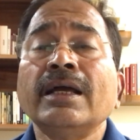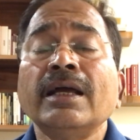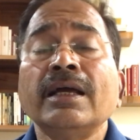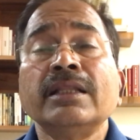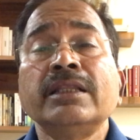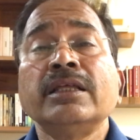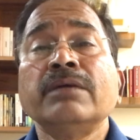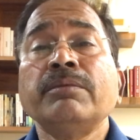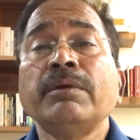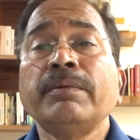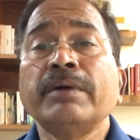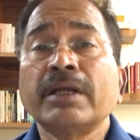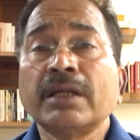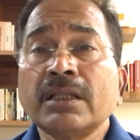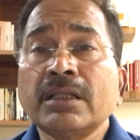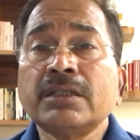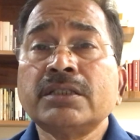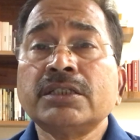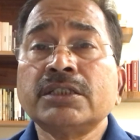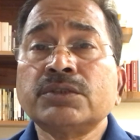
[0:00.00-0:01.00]
There may be
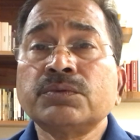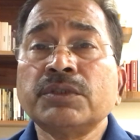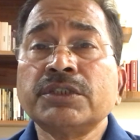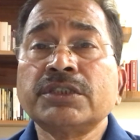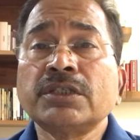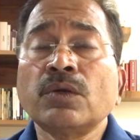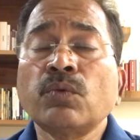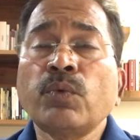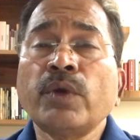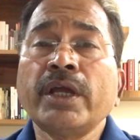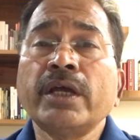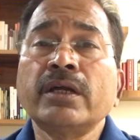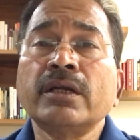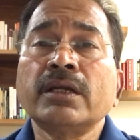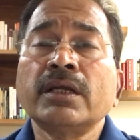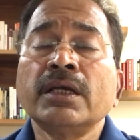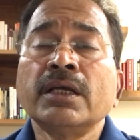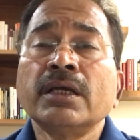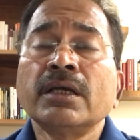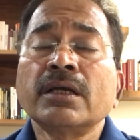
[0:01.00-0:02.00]
another situation where
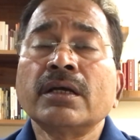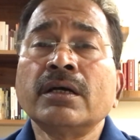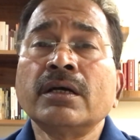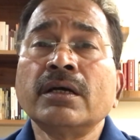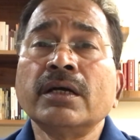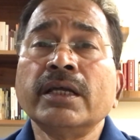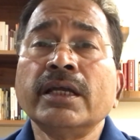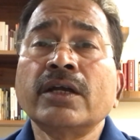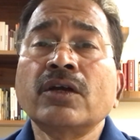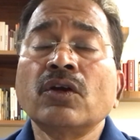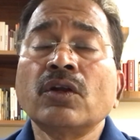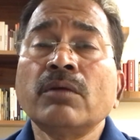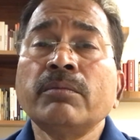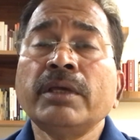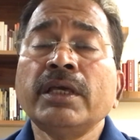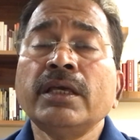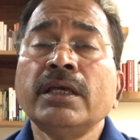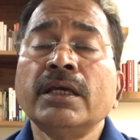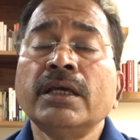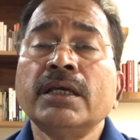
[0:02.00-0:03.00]

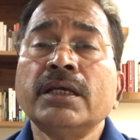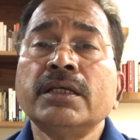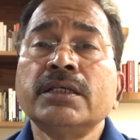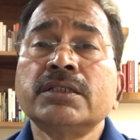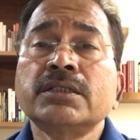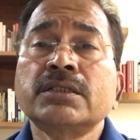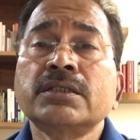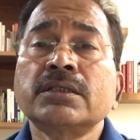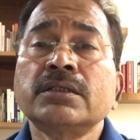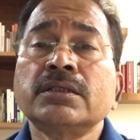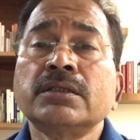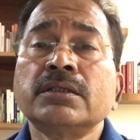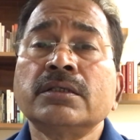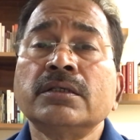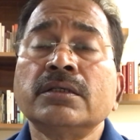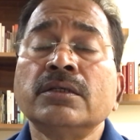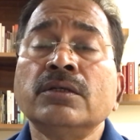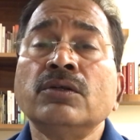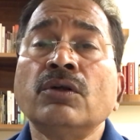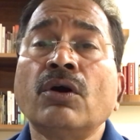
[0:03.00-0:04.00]
economy is
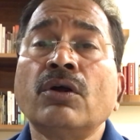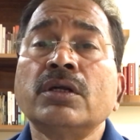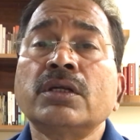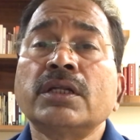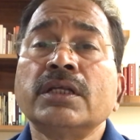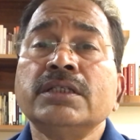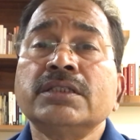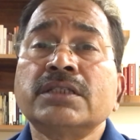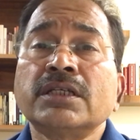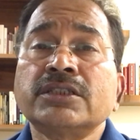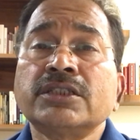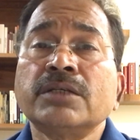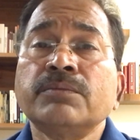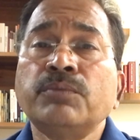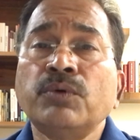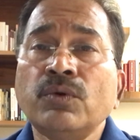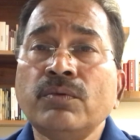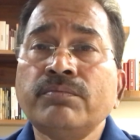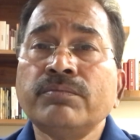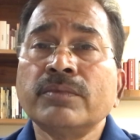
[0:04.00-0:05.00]
not in such a
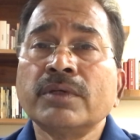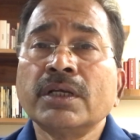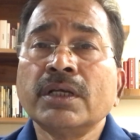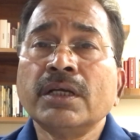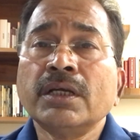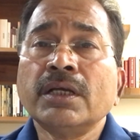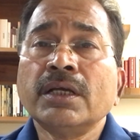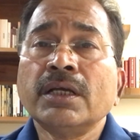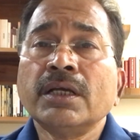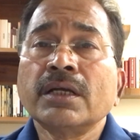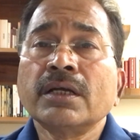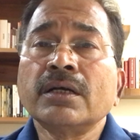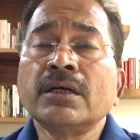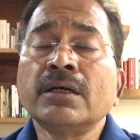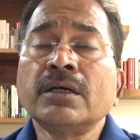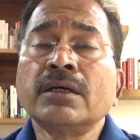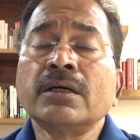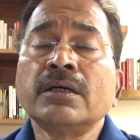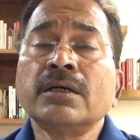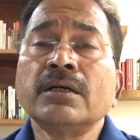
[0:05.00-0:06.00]
boom,
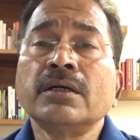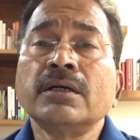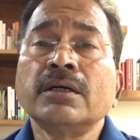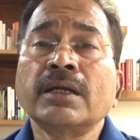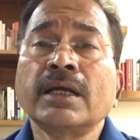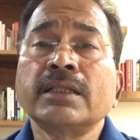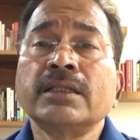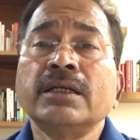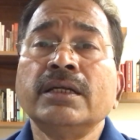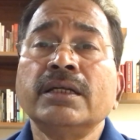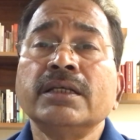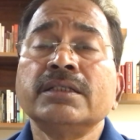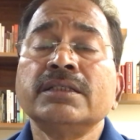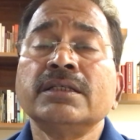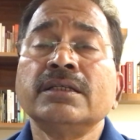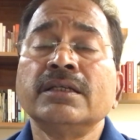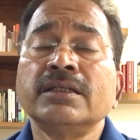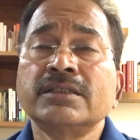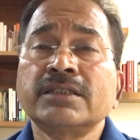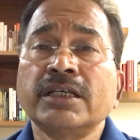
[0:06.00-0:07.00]
rather it is
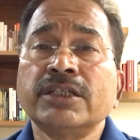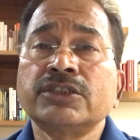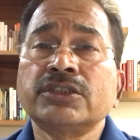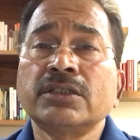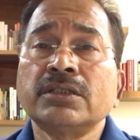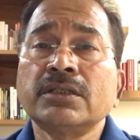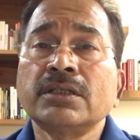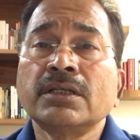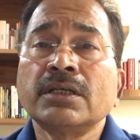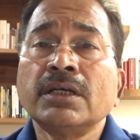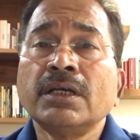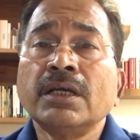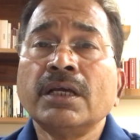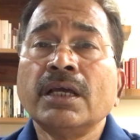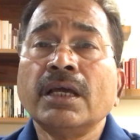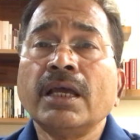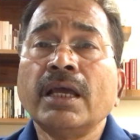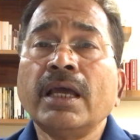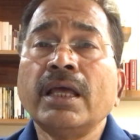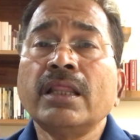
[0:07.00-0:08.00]
in recession,
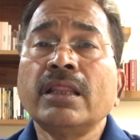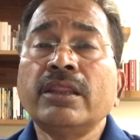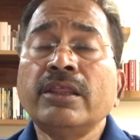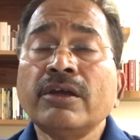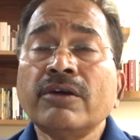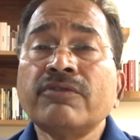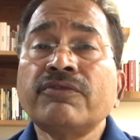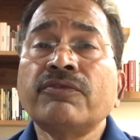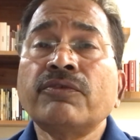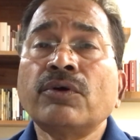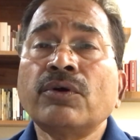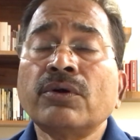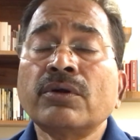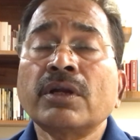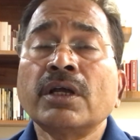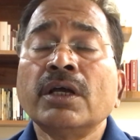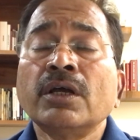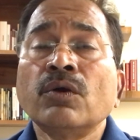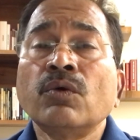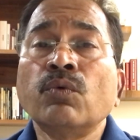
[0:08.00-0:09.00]
and therefore
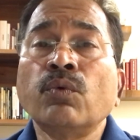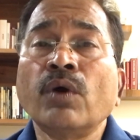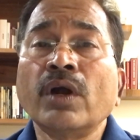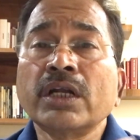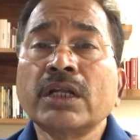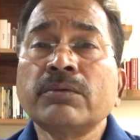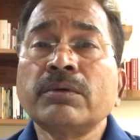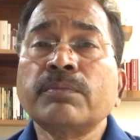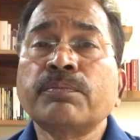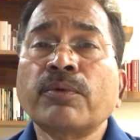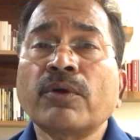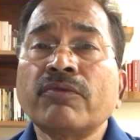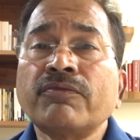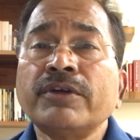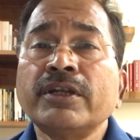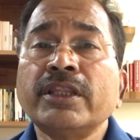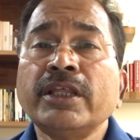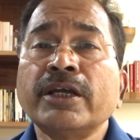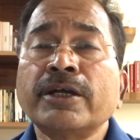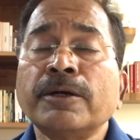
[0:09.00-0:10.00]
whatever
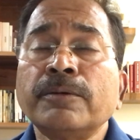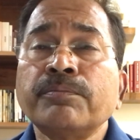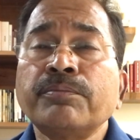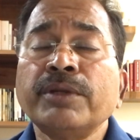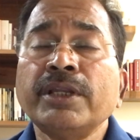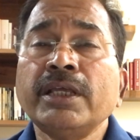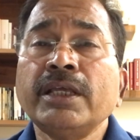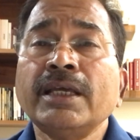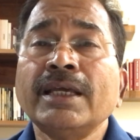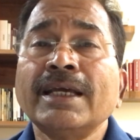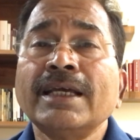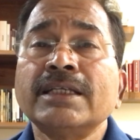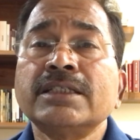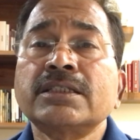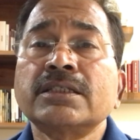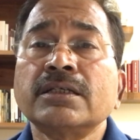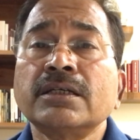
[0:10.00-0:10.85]
profit the company has